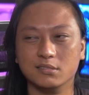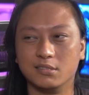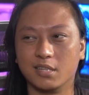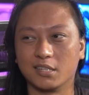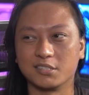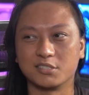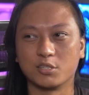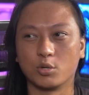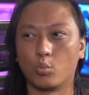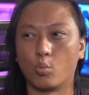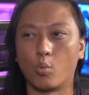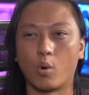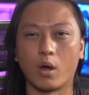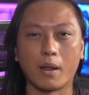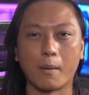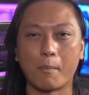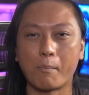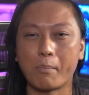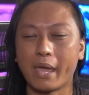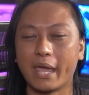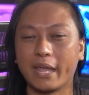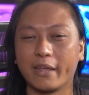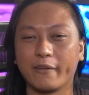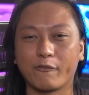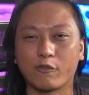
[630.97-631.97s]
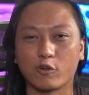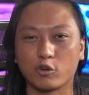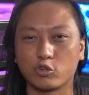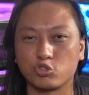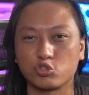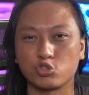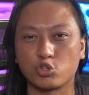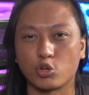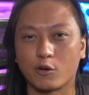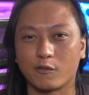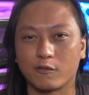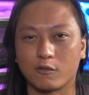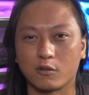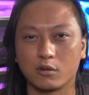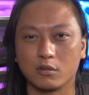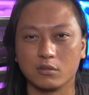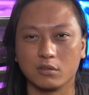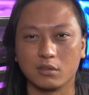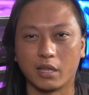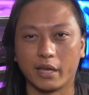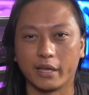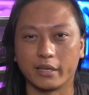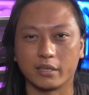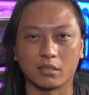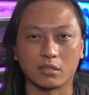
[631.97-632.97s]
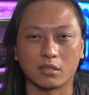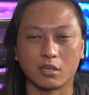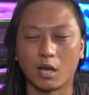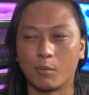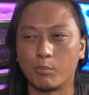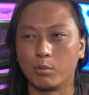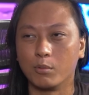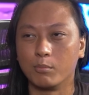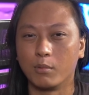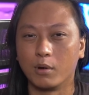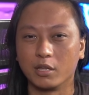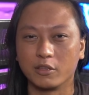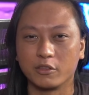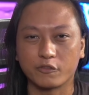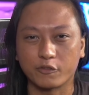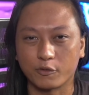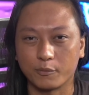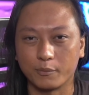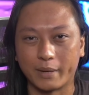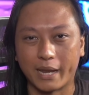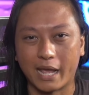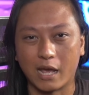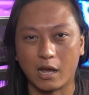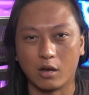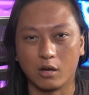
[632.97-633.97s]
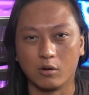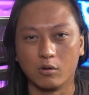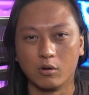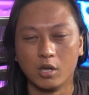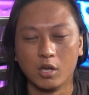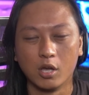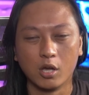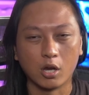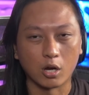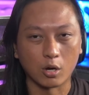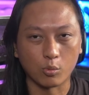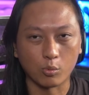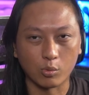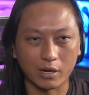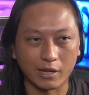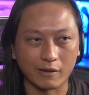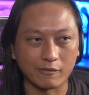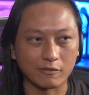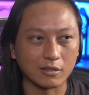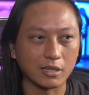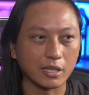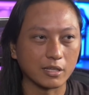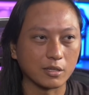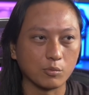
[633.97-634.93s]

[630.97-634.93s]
doesn't want to pay for a server like a couple months from now or whatever.